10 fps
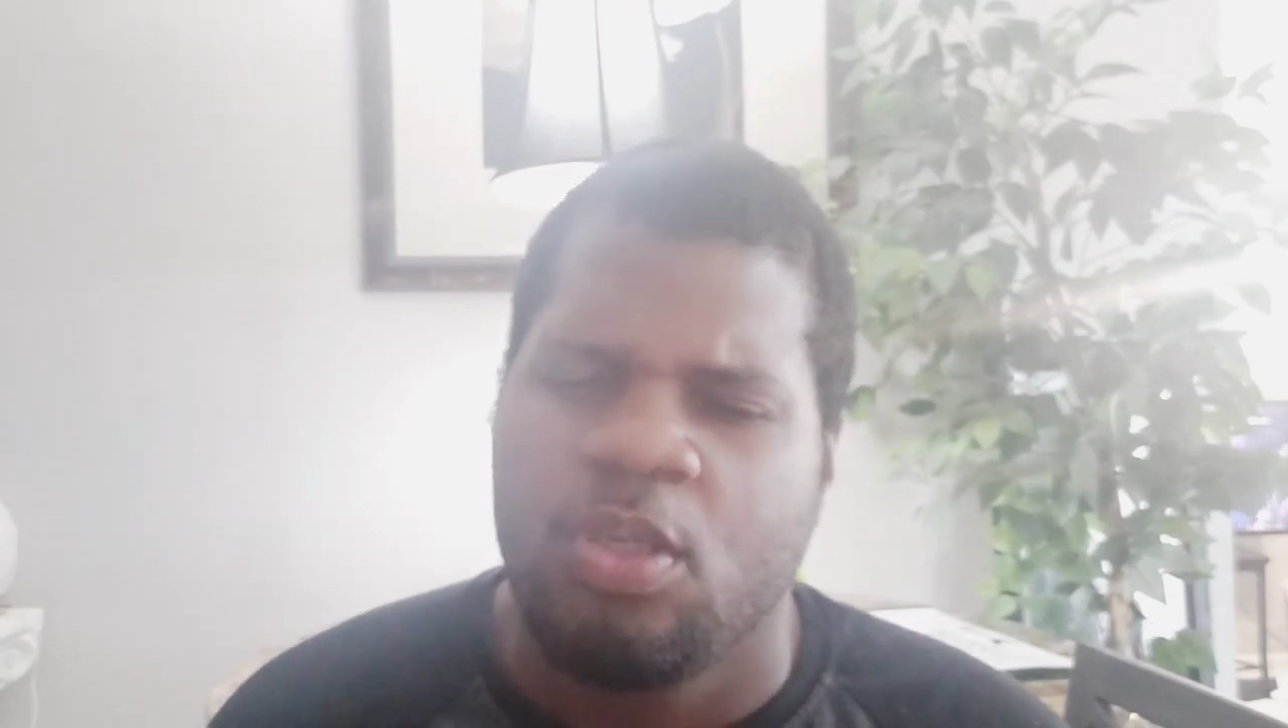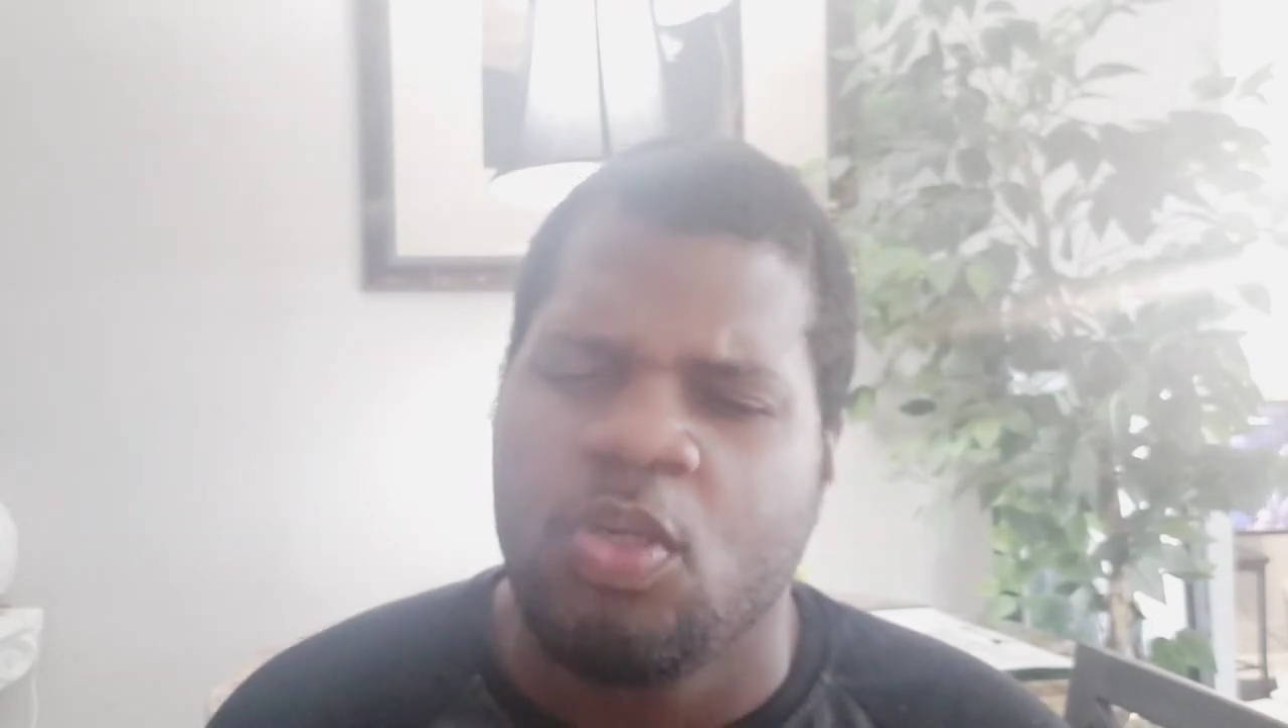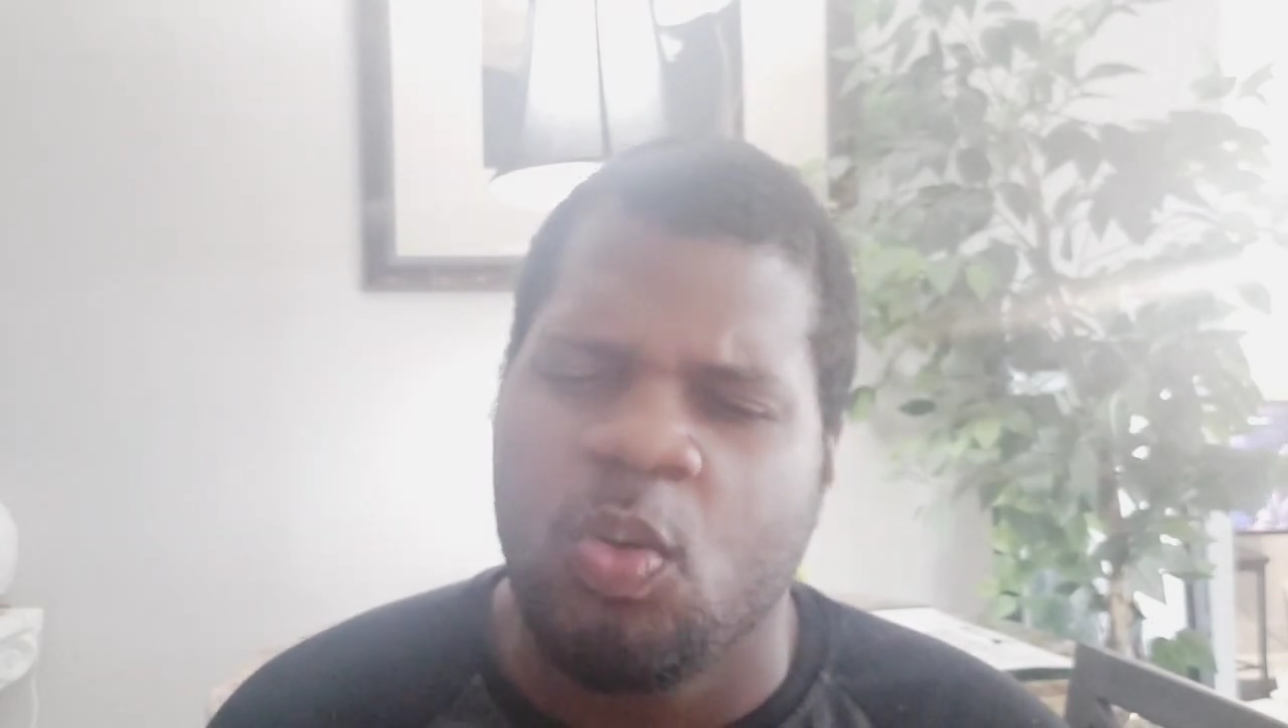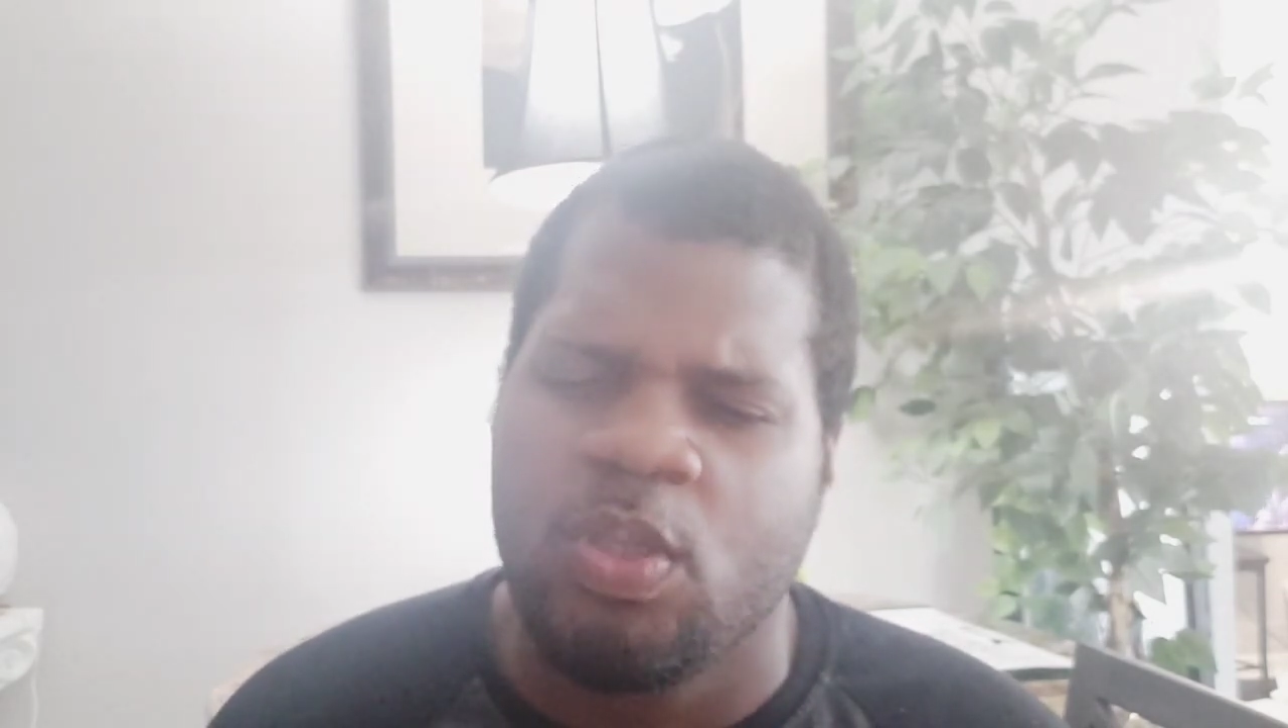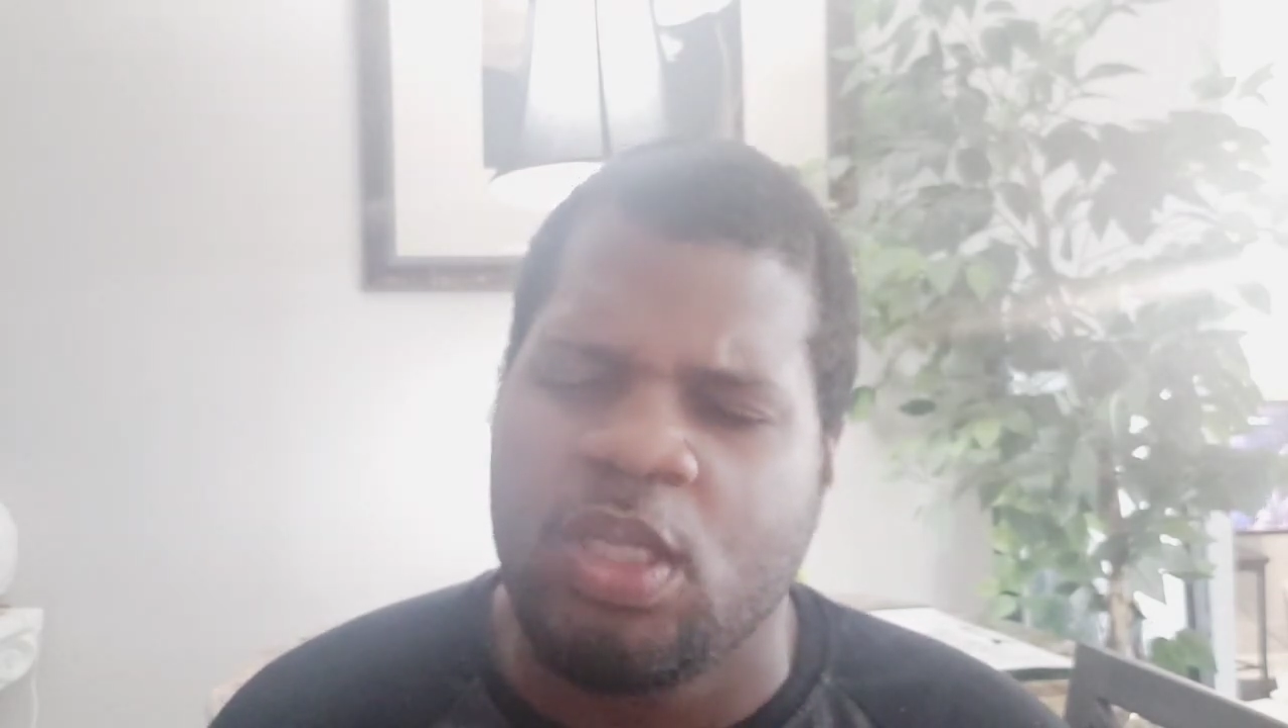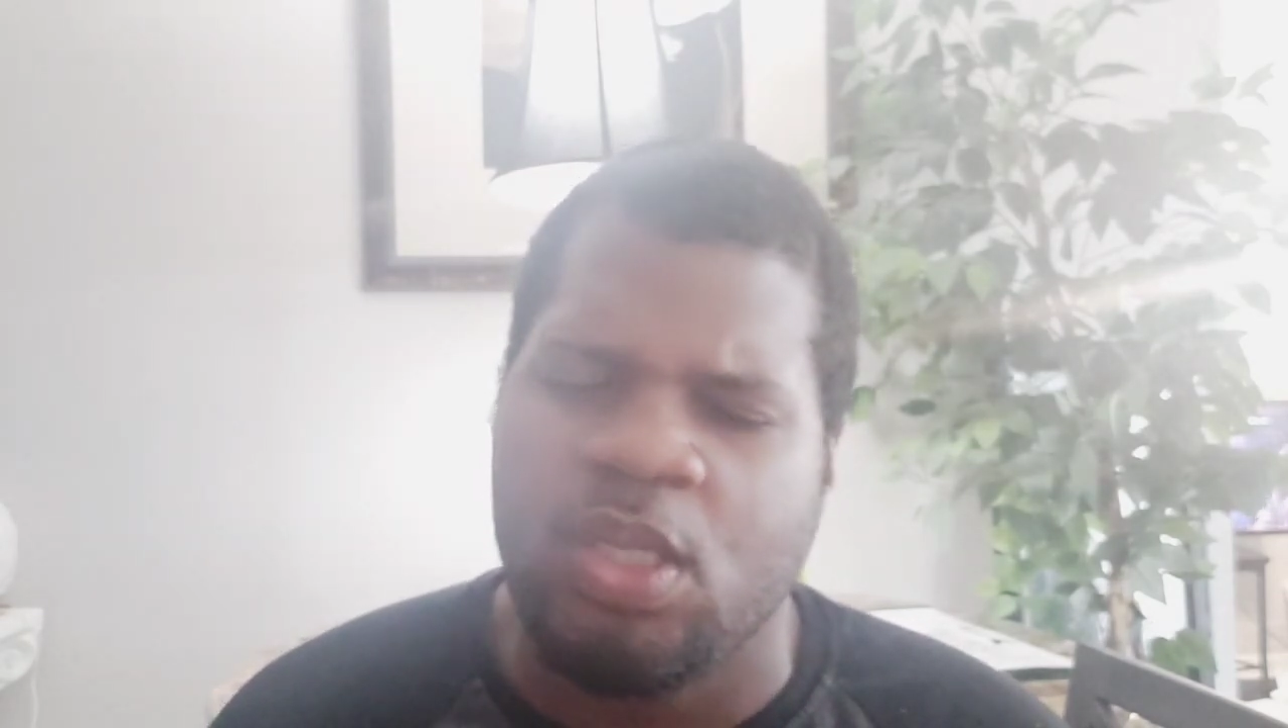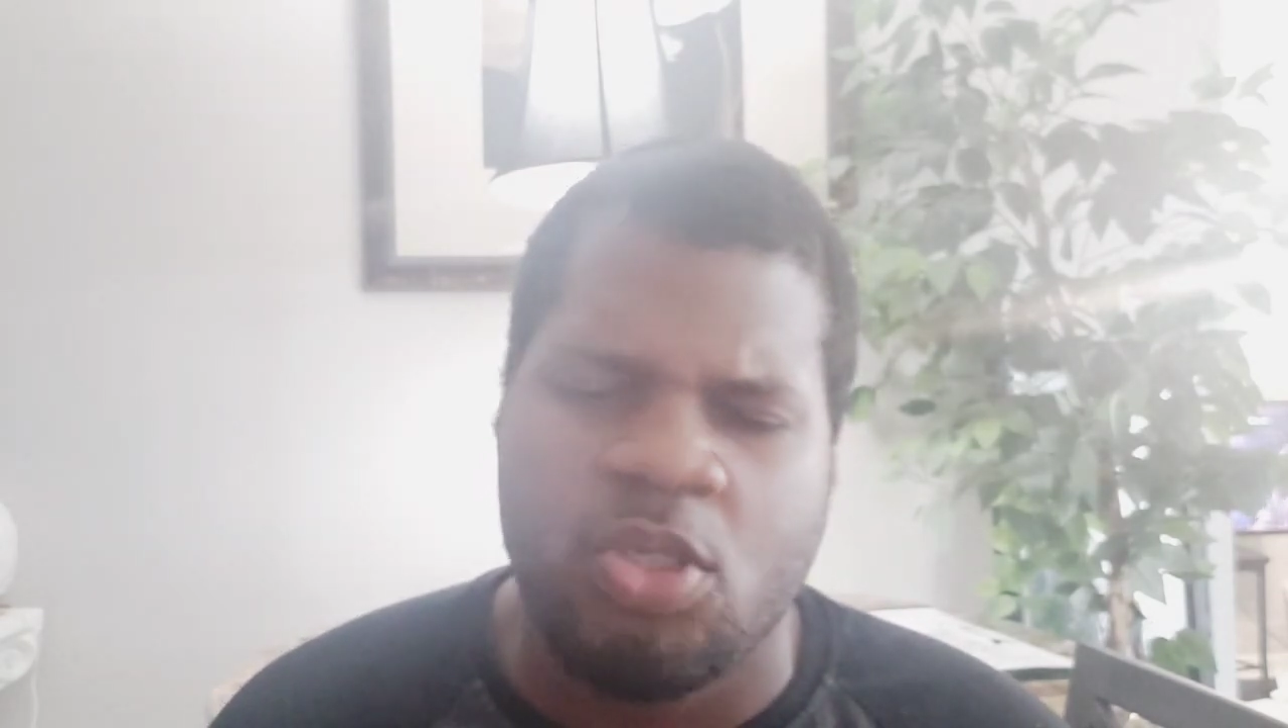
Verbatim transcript: knowing that their